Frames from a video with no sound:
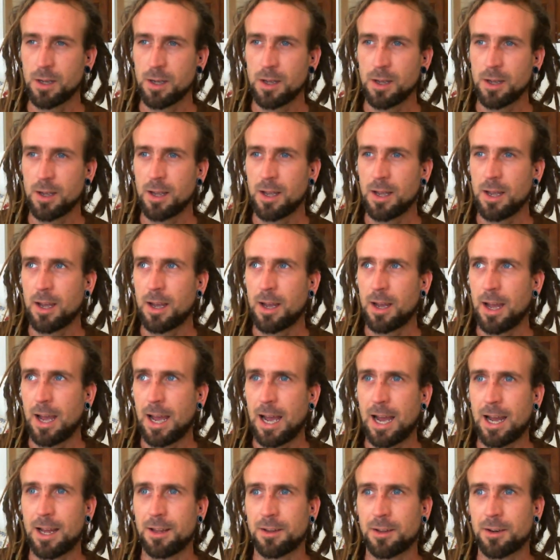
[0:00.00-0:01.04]
And then I
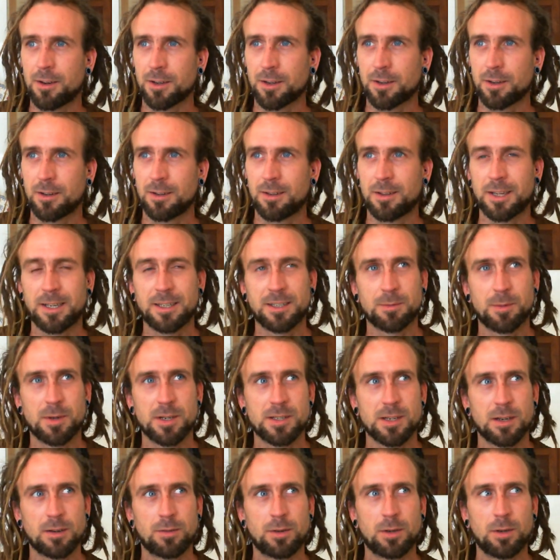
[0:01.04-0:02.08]
think to myself, what if
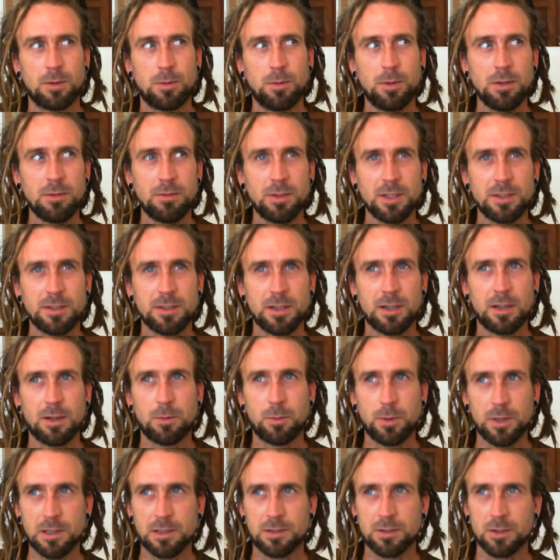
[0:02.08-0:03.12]
I say I will stop
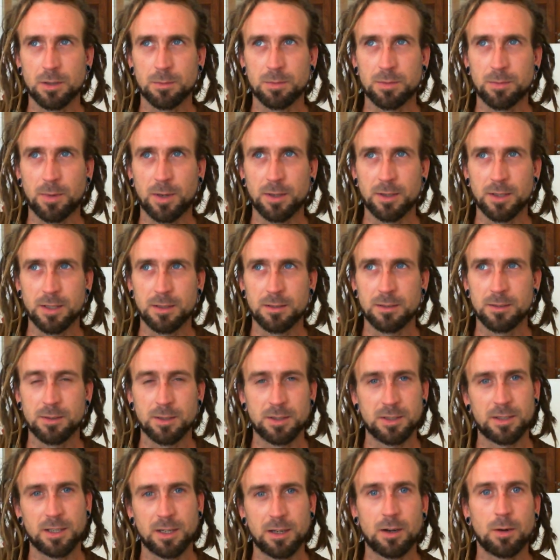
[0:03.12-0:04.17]
smoking? So I say I will
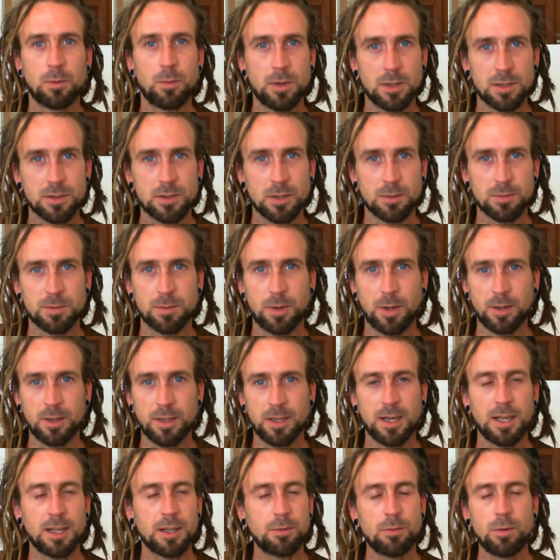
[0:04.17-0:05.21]
stop smoking, and the room
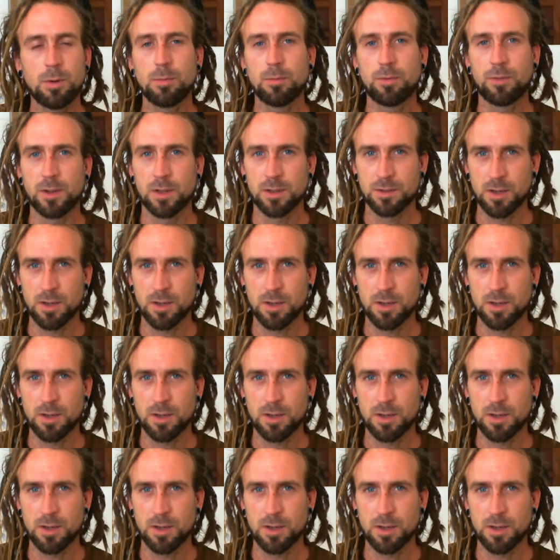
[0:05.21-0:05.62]
fills up again.